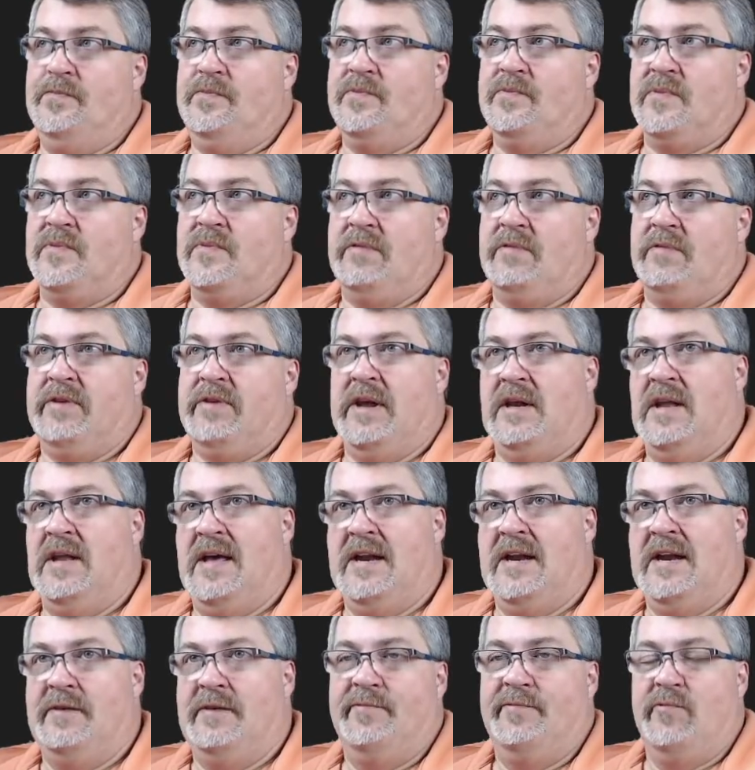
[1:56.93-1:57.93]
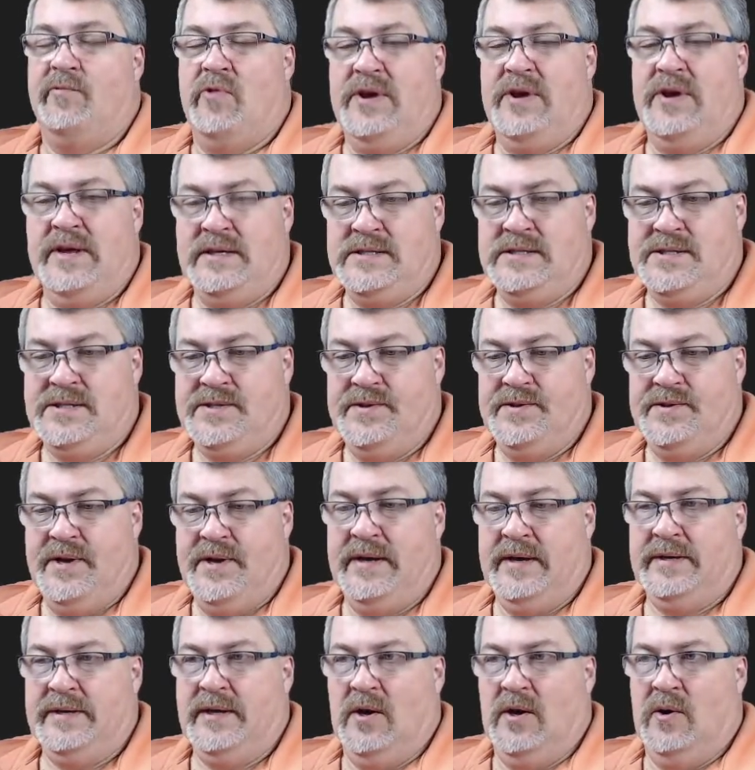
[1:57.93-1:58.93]
I've got a lot of friends
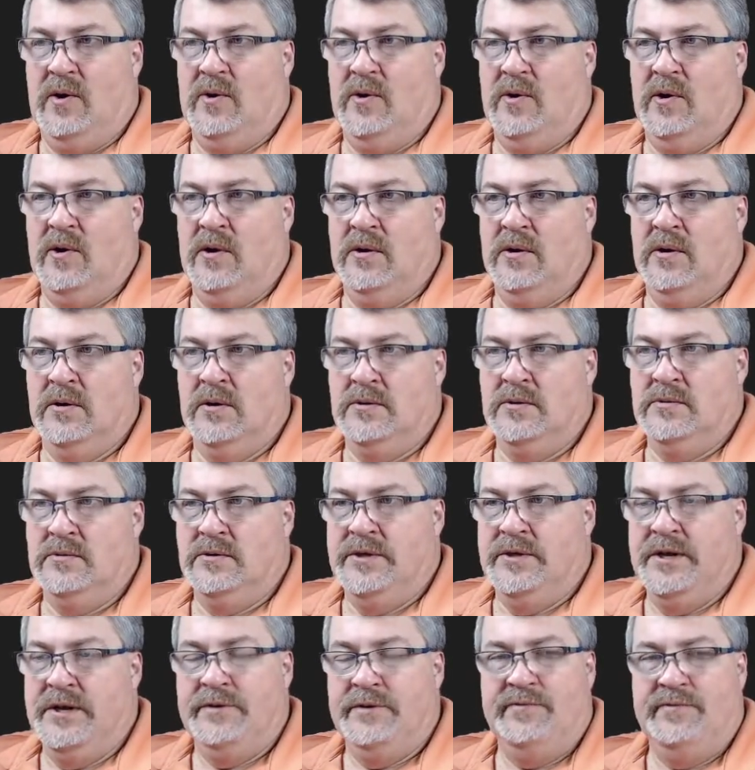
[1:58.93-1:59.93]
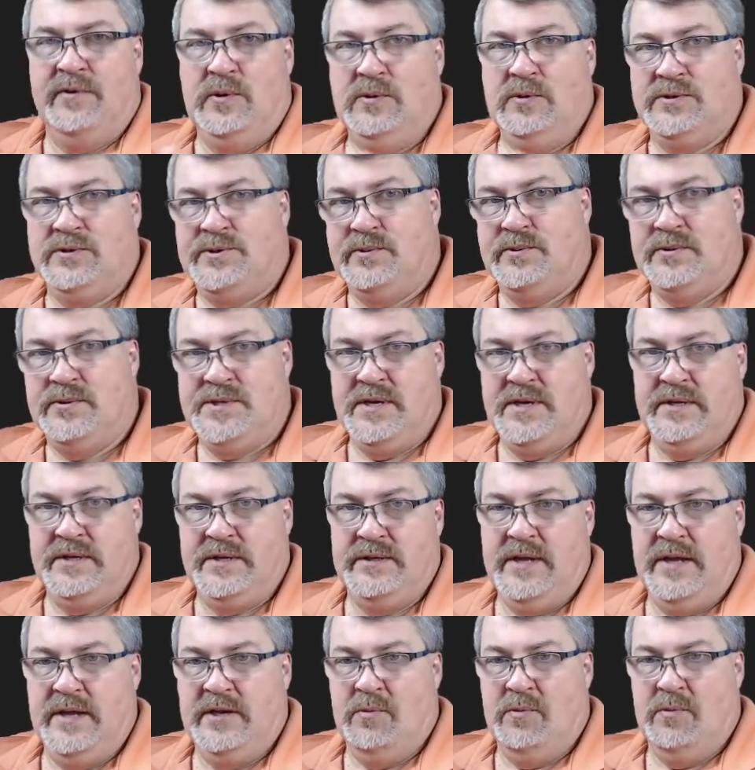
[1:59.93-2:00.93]
that are influencers
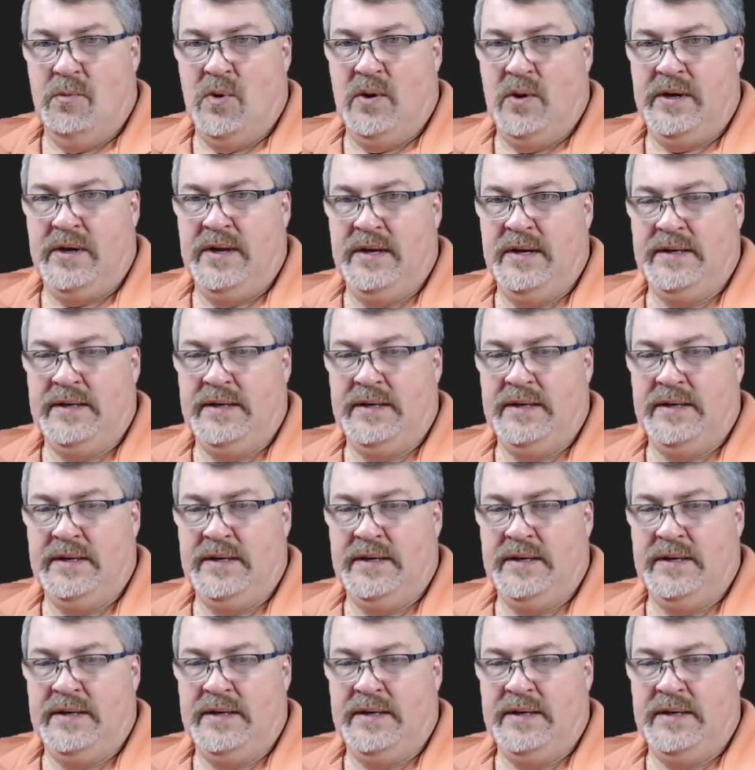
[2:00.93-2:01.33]
in the market,